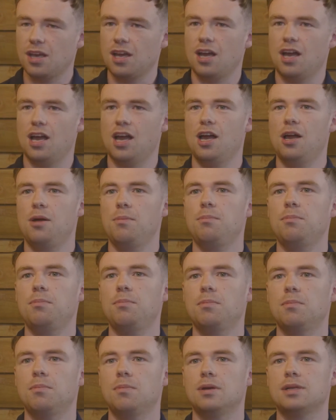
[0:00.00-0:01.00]

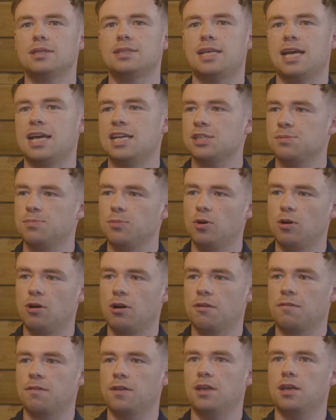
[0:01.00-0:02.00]
Test more.
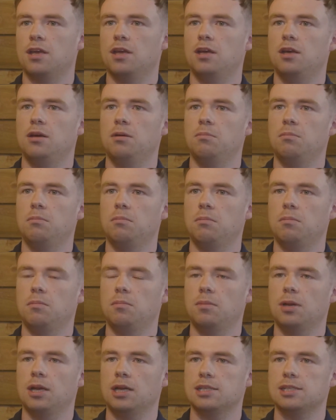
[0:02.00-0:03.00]
I think
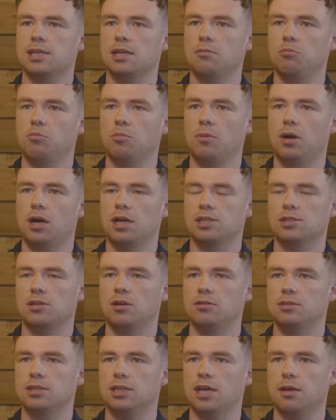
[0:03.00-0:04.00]
like I said, I
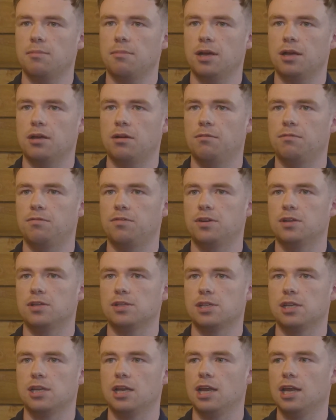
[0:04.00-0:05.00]
started to get my
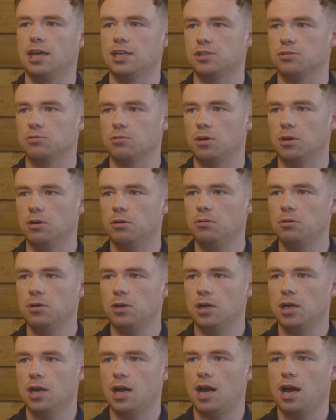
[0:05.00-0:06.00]
confidence in a later role.
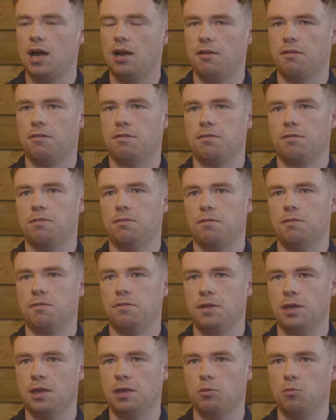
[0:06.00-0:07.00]
I
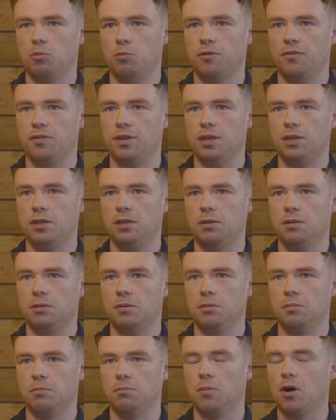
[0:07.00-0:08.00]
think
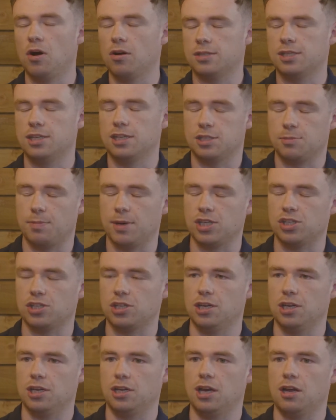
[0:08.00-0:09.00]
within marketing
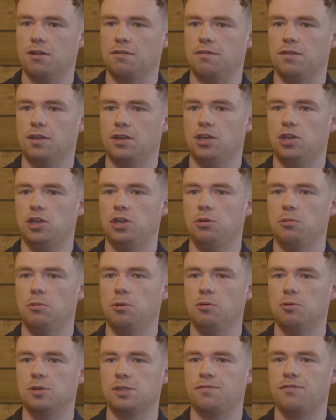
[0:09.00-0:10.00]
especially, I think you
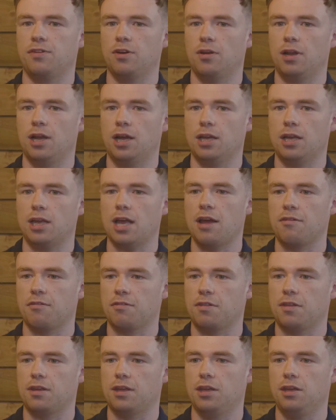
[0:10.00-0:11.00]
always feel like
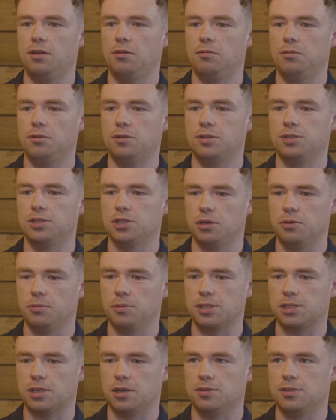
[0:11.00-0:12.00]
everything you do
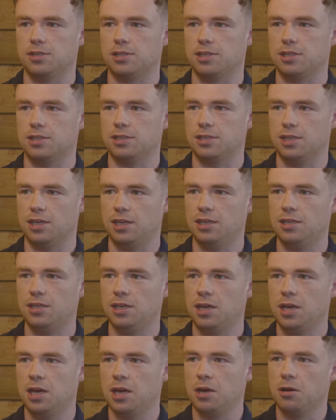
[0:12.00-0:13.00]
is going to succeed.
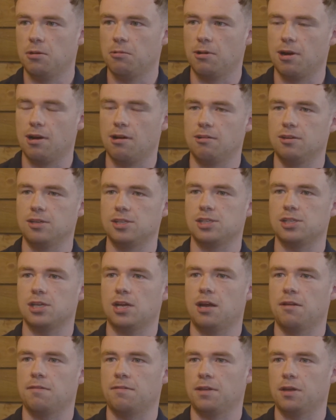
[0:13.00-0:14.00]
Whereas
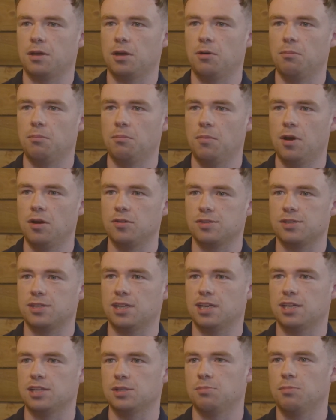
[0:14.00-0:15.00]
I think on most
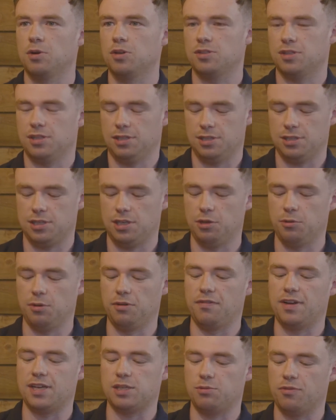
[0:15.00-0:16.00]
things that you
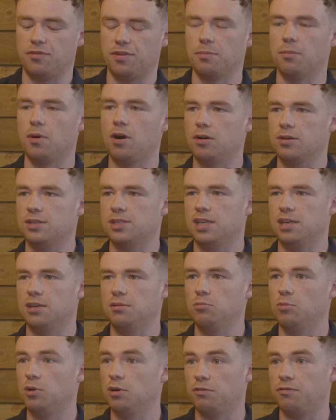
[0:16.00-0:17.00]
invest within
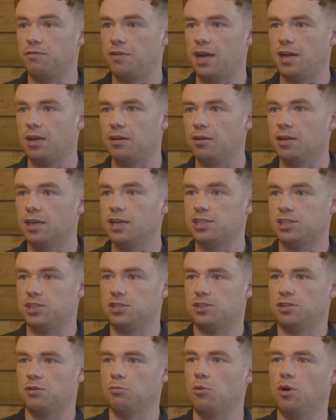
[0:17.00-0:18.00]
marketing will fail. It's
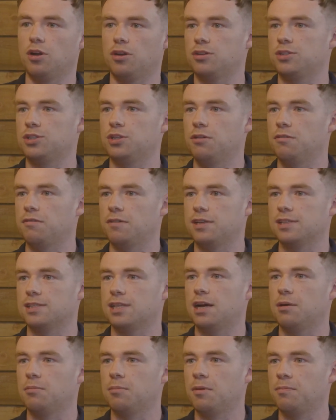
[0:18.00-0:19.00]
just the one or two things
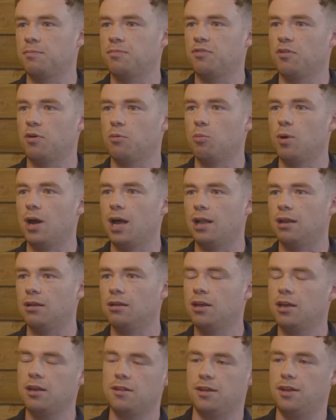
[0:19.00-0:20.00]
that perform well
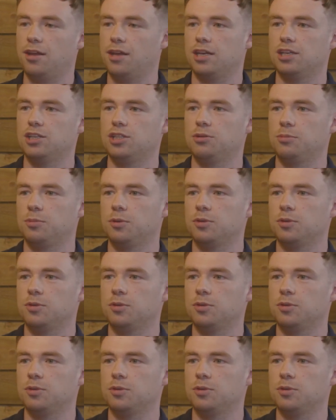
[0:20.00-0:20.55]
that you can double